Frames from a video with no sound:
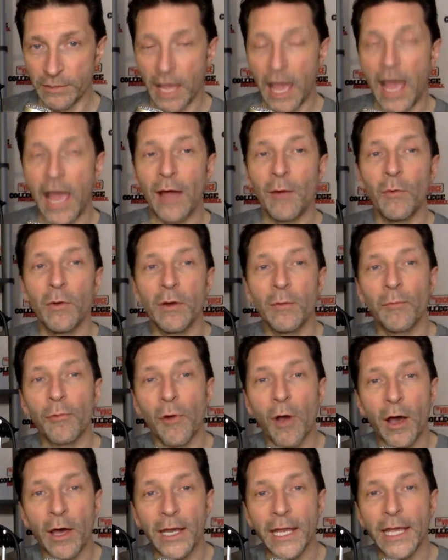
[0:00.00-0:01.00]
I would have
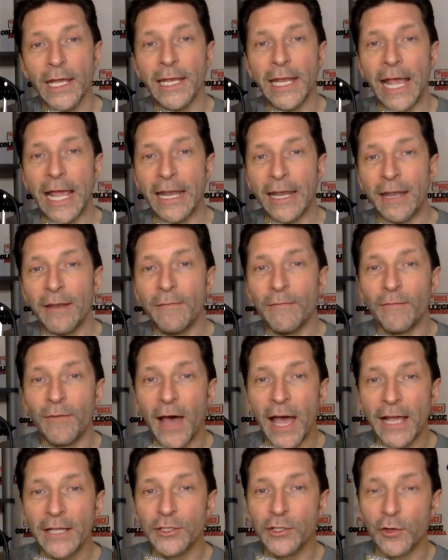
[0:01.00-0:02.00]
brought in an
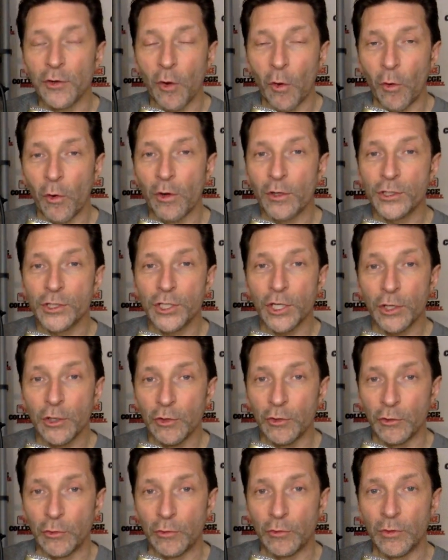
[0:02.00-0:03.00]
advisor or
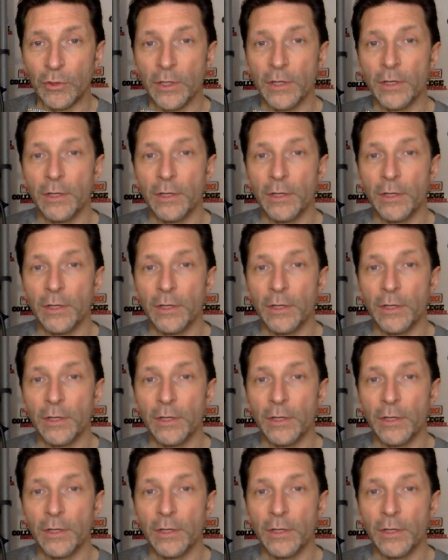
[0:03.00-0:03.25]
two,